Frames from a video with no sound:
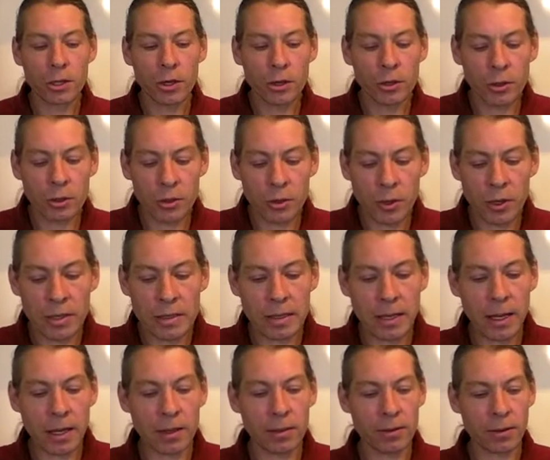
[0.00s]
Yukteswar
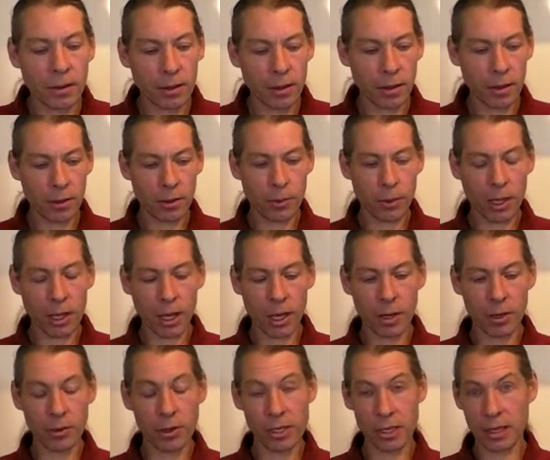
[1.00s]
says, when
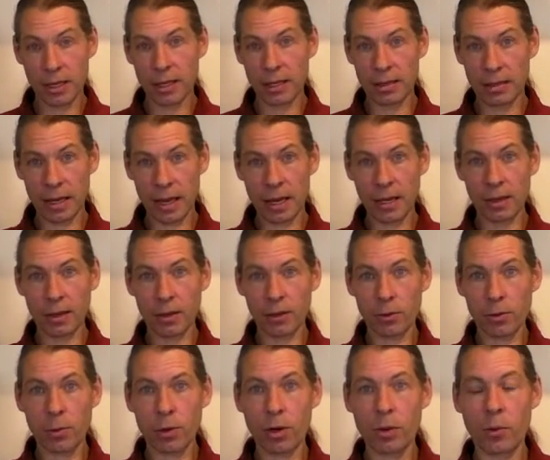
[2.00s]
God originally designed
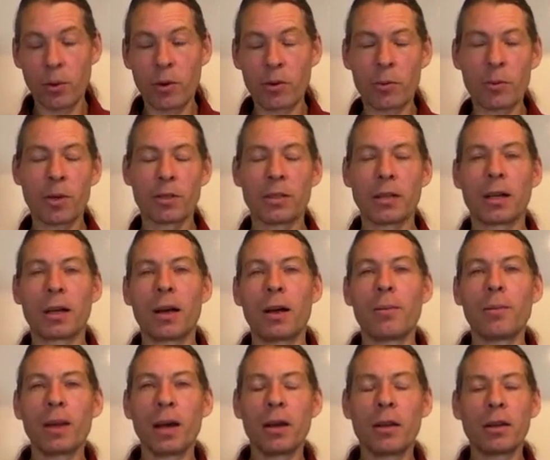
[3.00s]
this world, we were supposed to
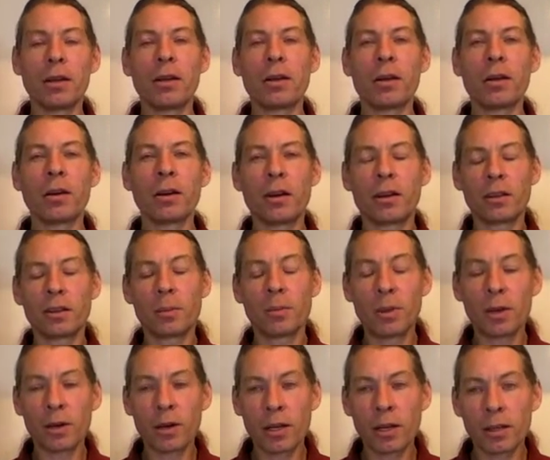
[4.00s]
come down here,
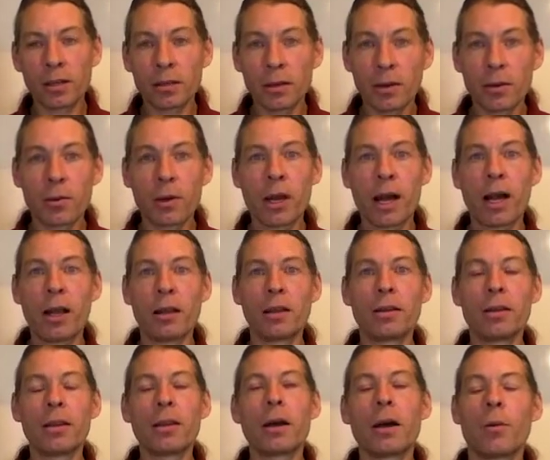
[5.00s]
experience a
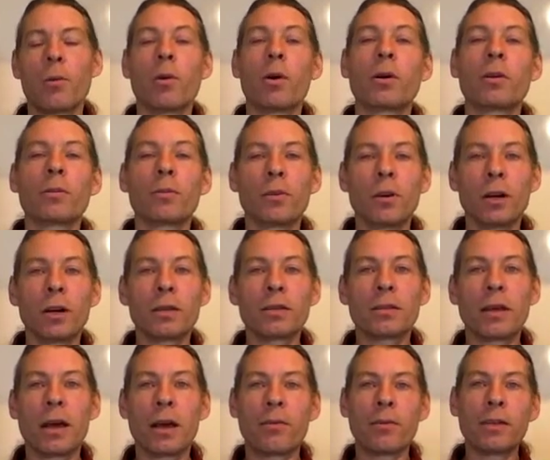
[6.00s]
reality that worked for us,
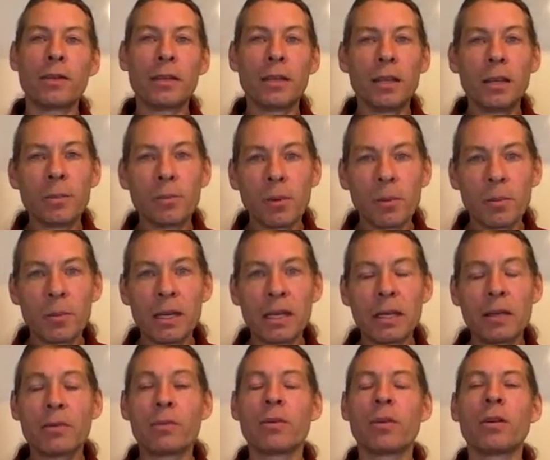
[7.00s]
have a deep,
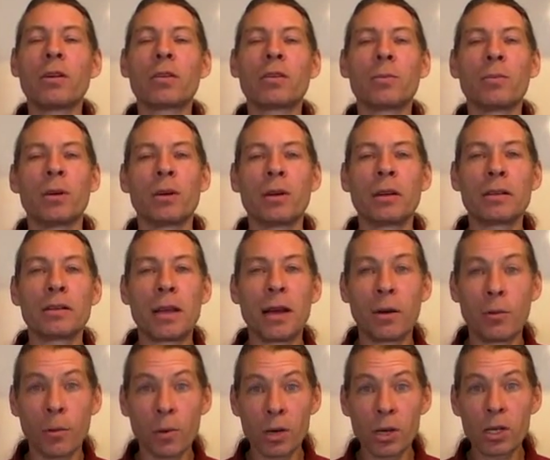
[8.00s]
meaningful experience
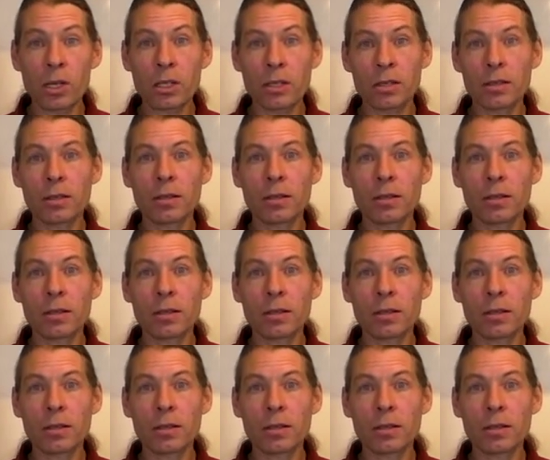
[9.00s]
that works,